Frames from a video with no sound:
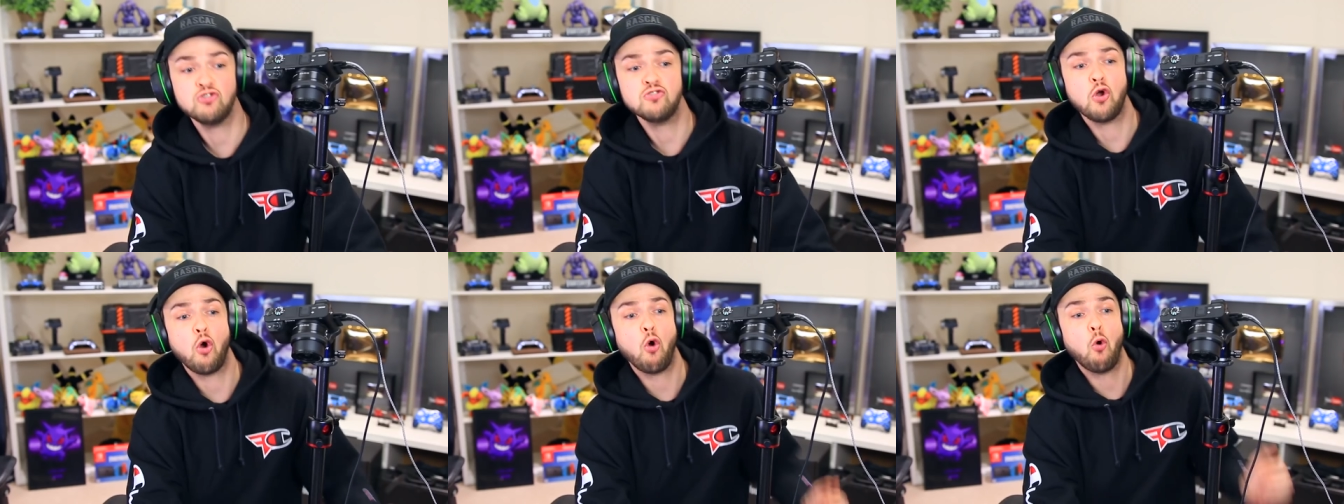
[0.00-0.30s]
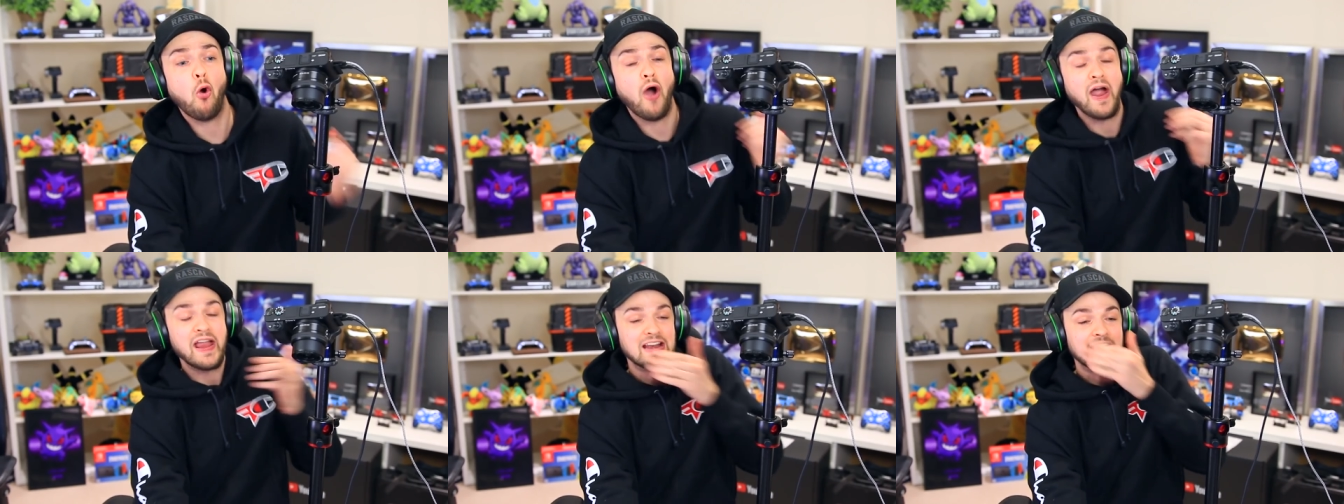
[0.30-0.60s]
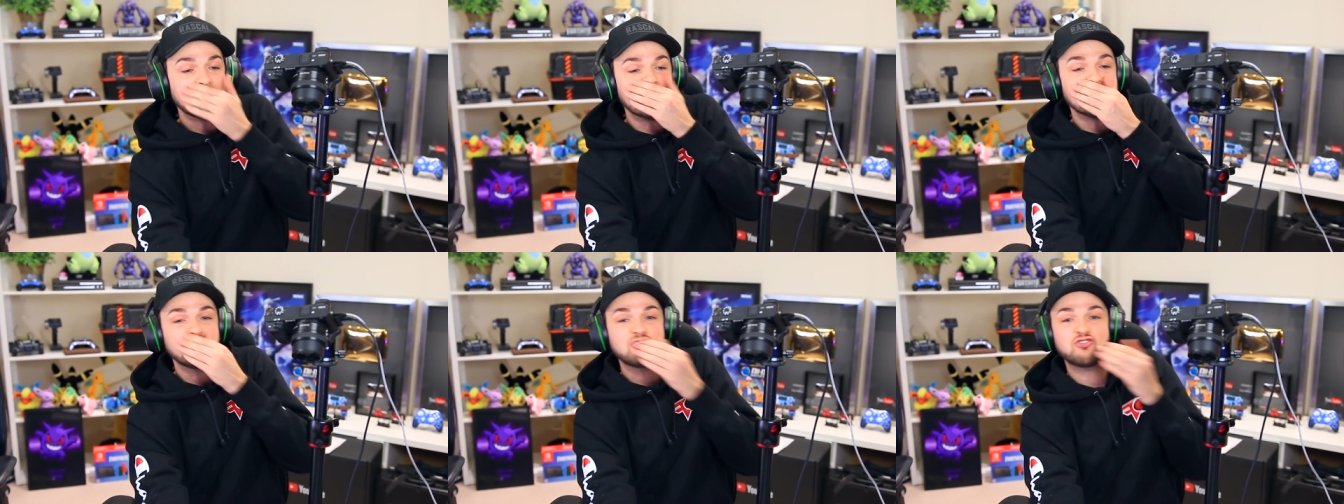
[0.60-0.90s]
No, I
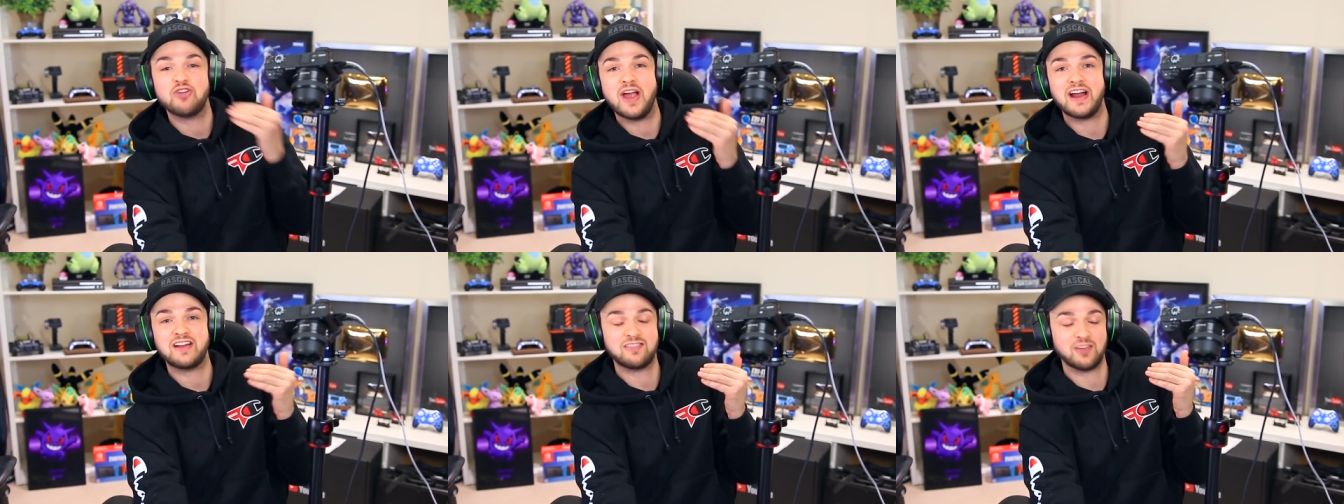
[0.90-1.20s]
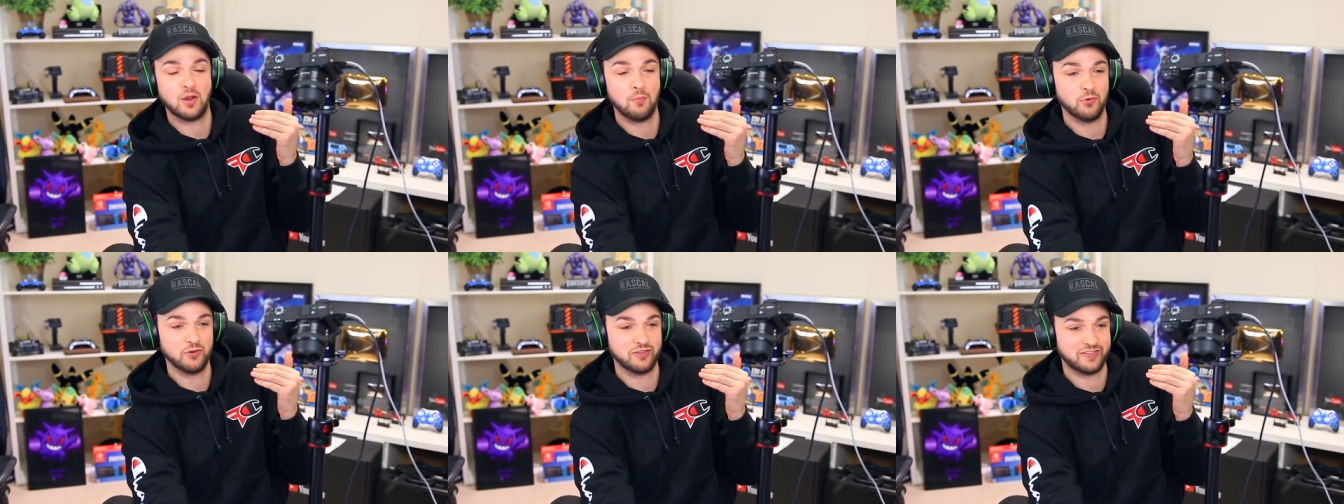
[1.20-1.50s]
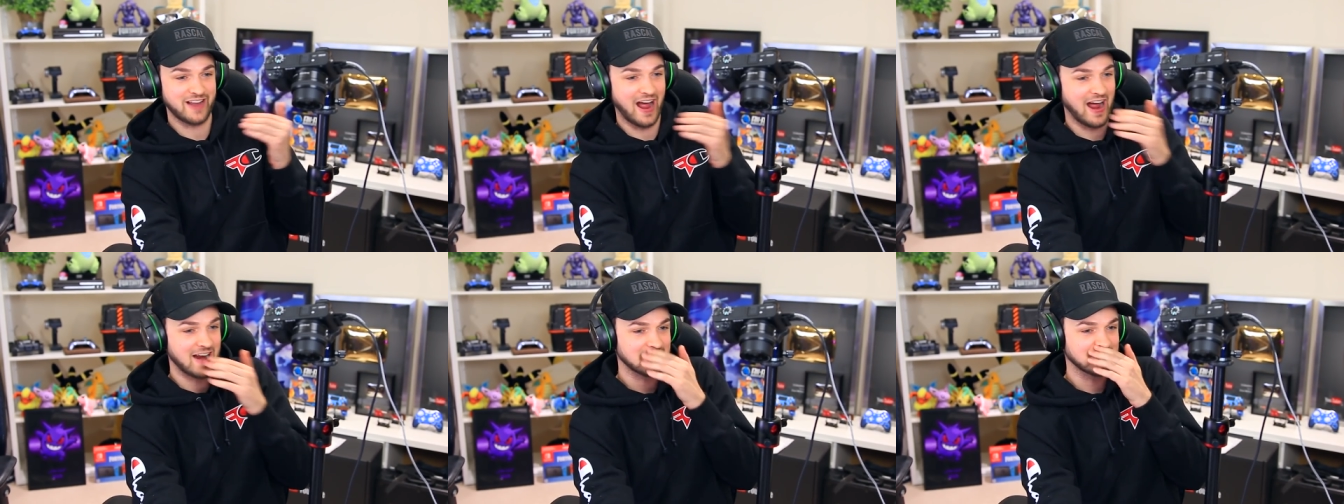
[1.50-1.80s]
literally had someone
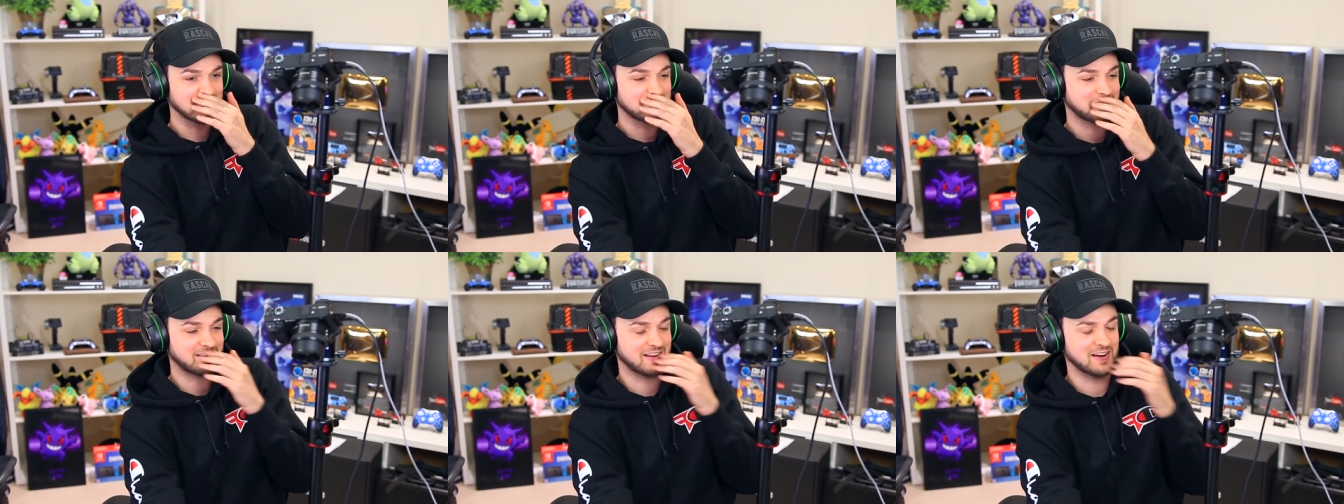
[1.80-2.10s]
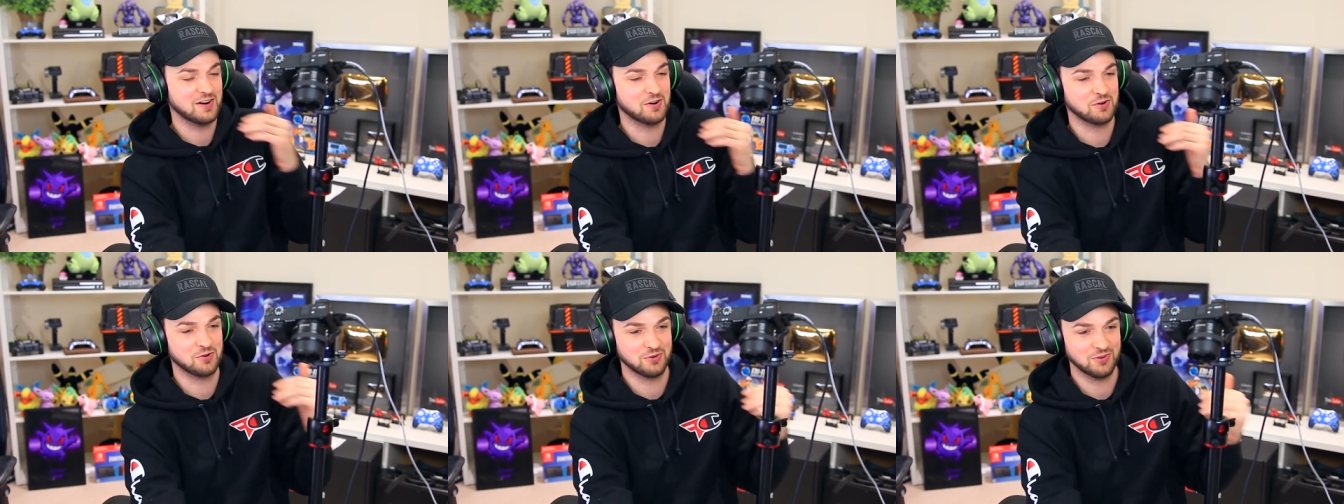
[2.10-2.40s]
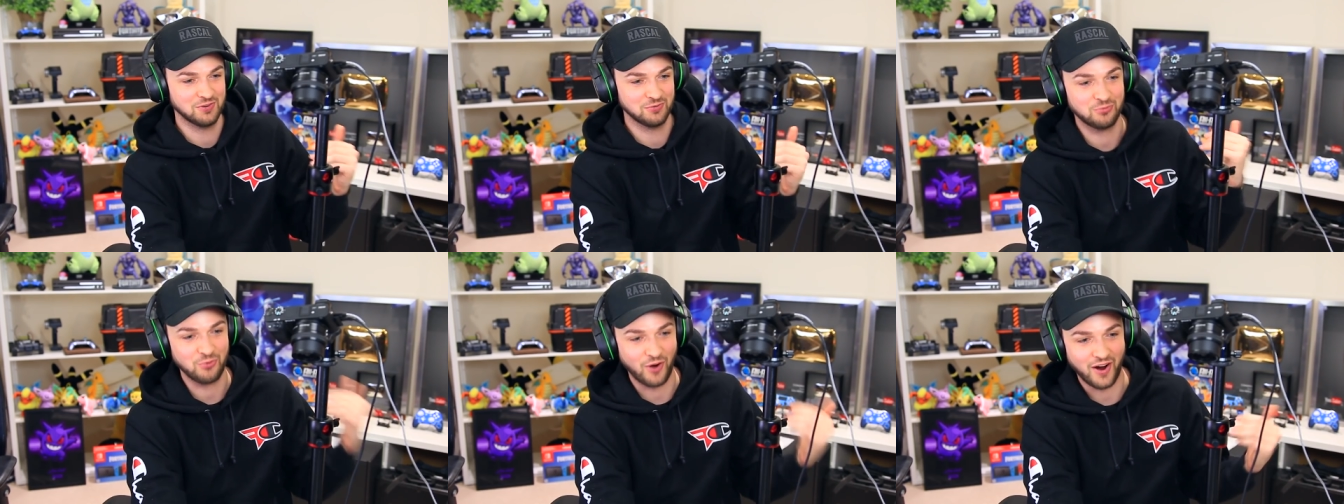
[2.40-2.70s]
standing still.
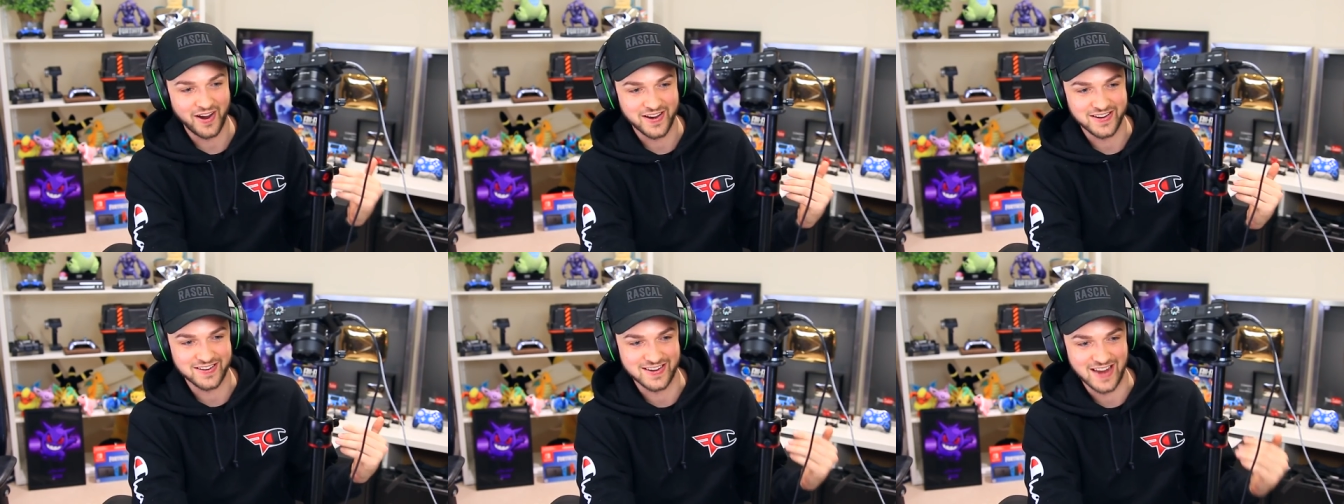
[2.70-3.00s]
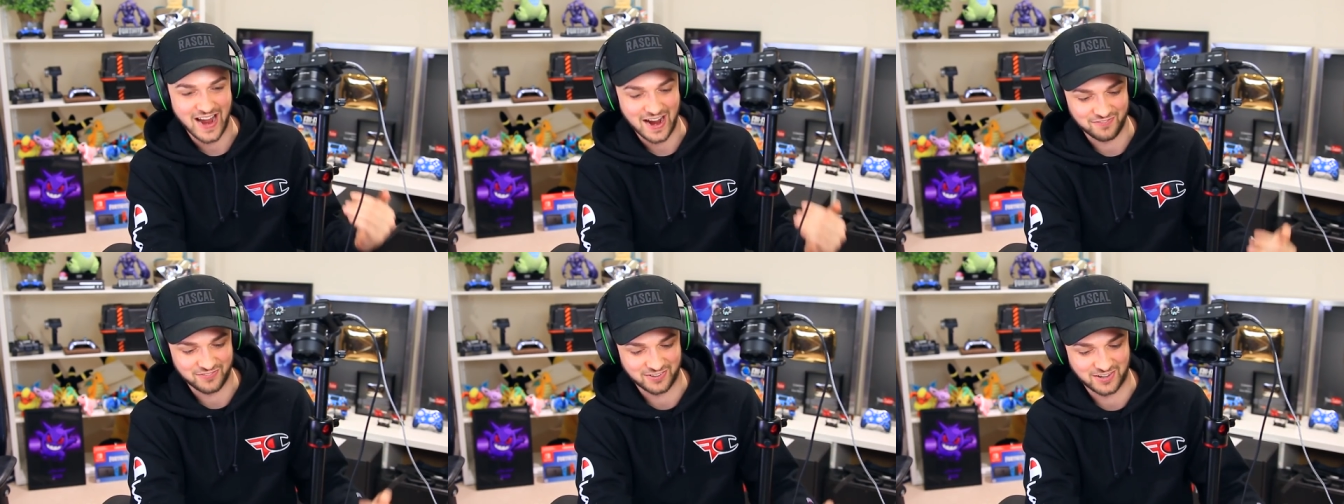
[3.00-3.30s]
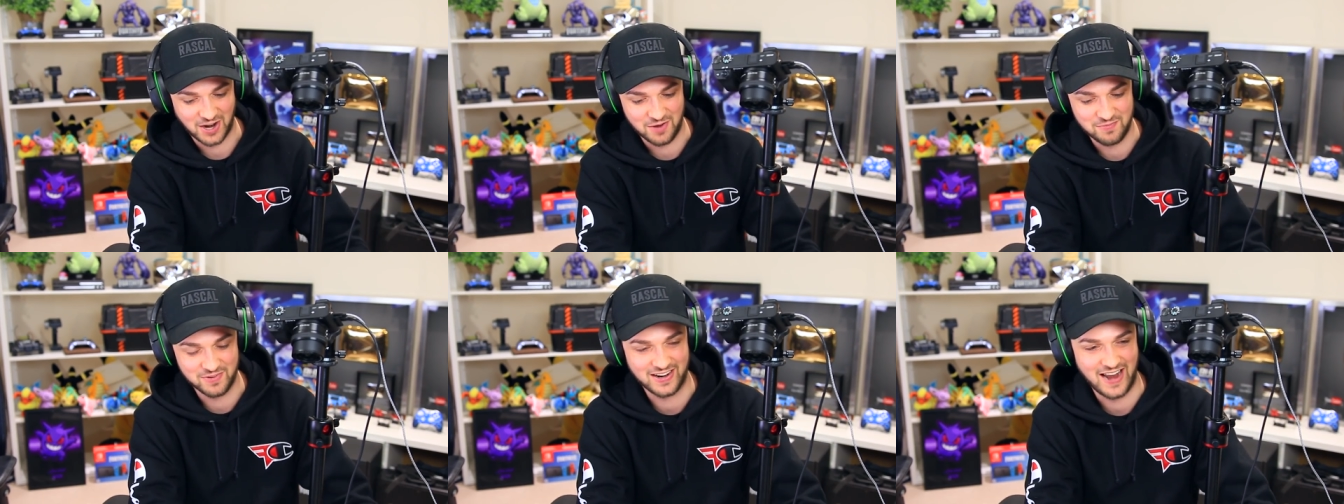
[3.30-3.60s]
Why did he have to
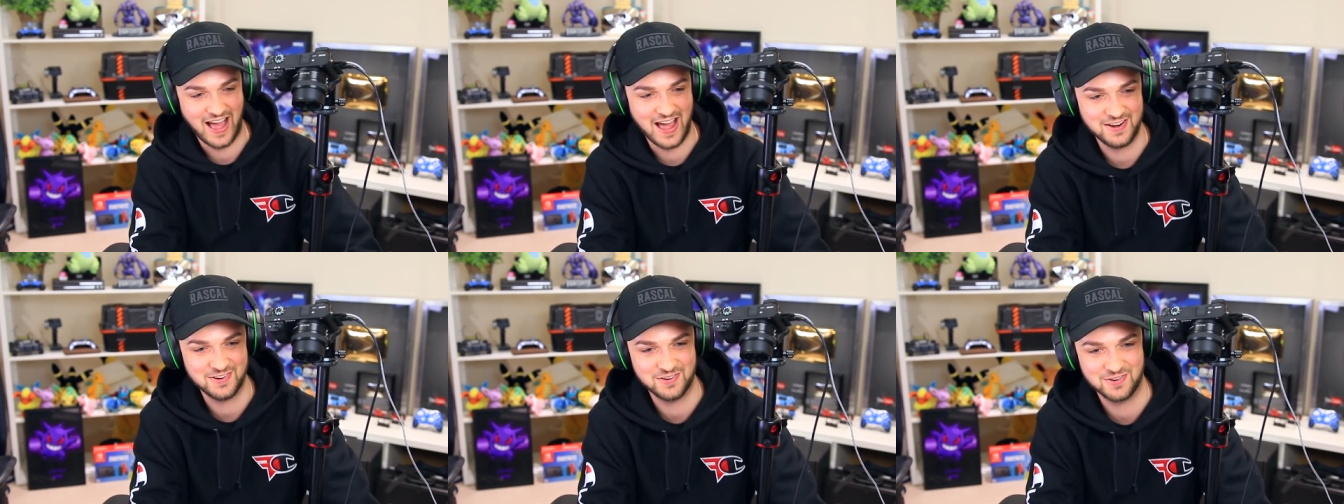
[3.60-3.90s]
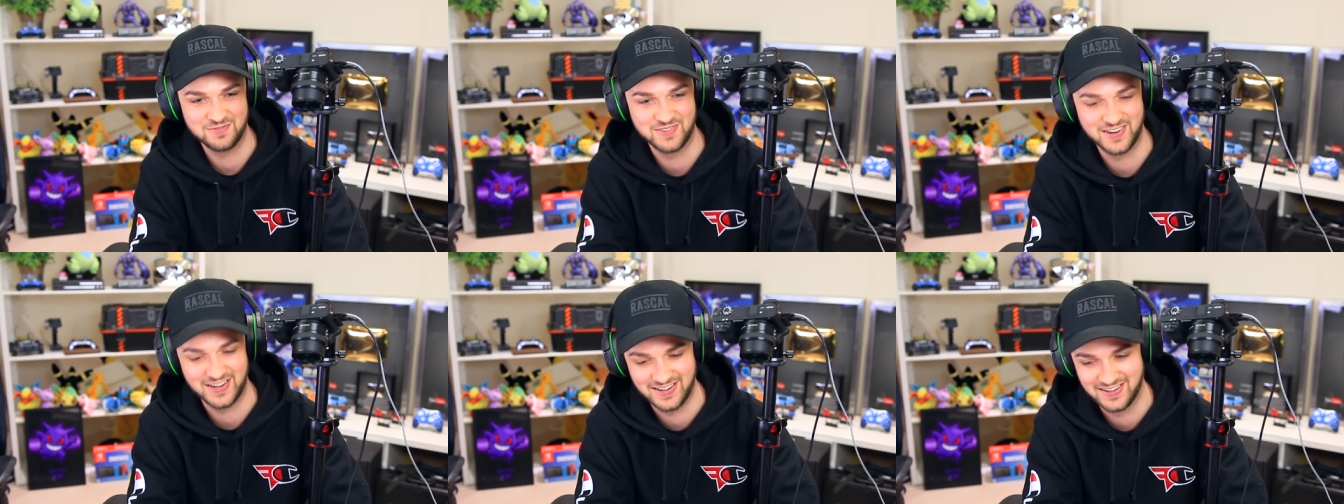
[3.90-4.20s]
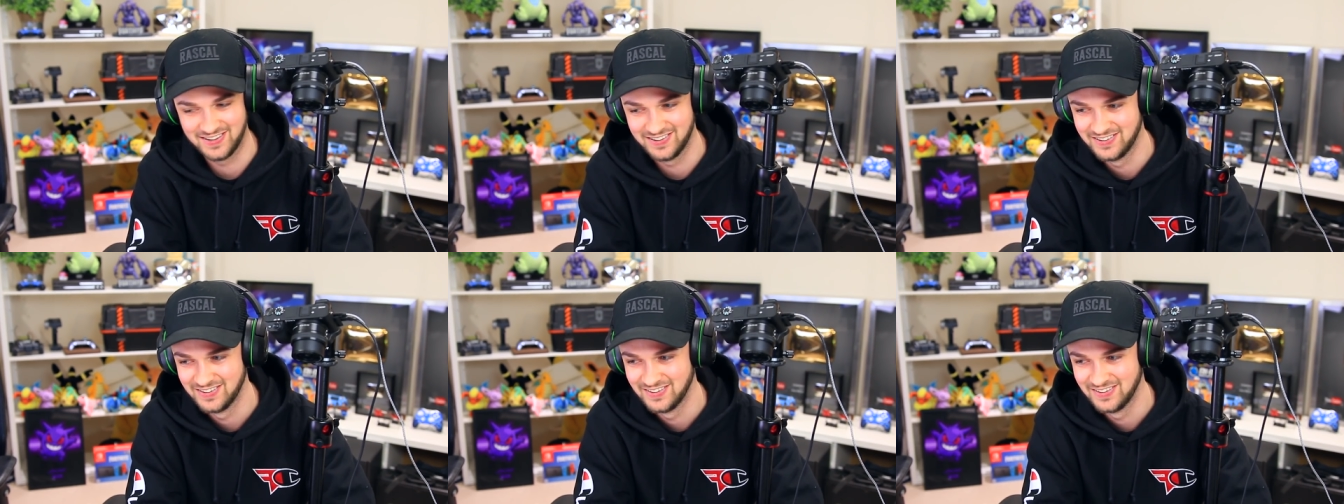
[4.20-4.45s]
come and land on me?